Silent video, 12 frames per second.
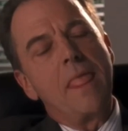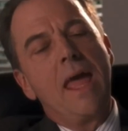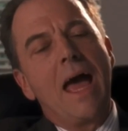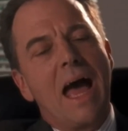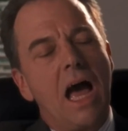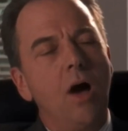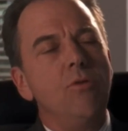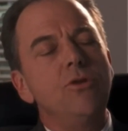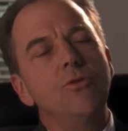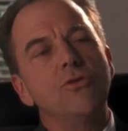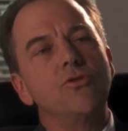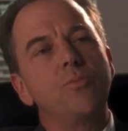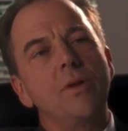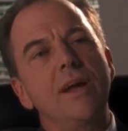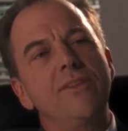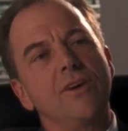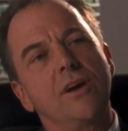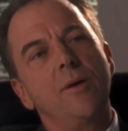How do you
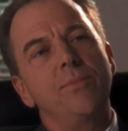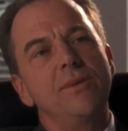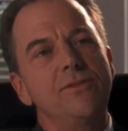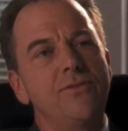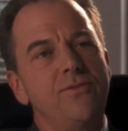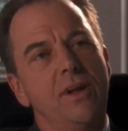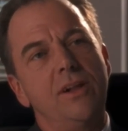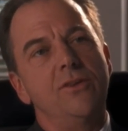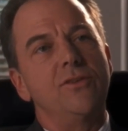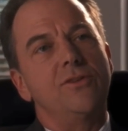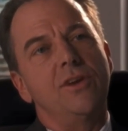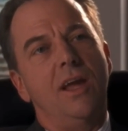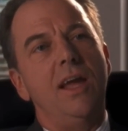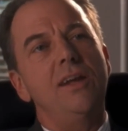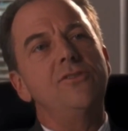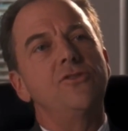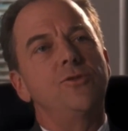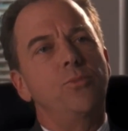explain the company's failure to
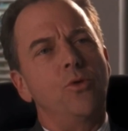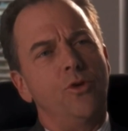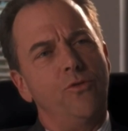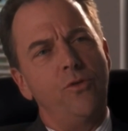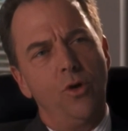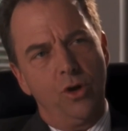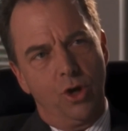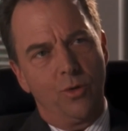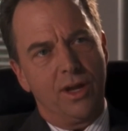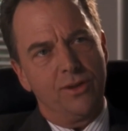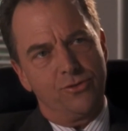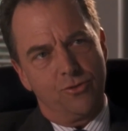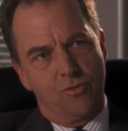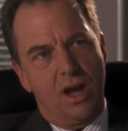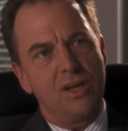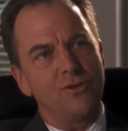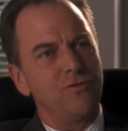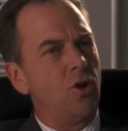hedge its portfolio against the
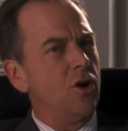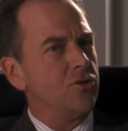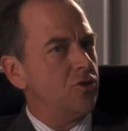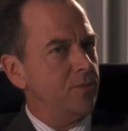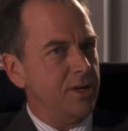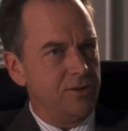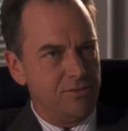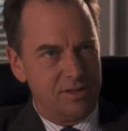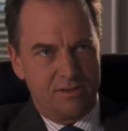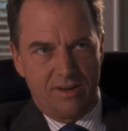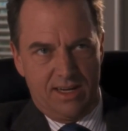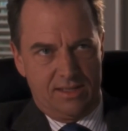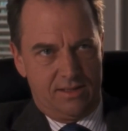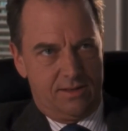rise of long-term interest rates?